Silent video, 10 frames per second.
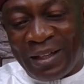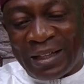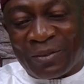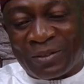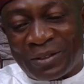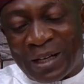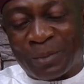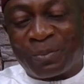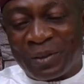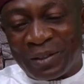Now trans,
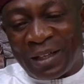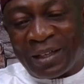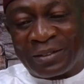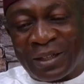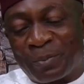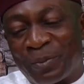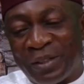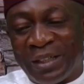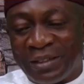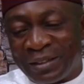uh,
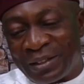transpolate,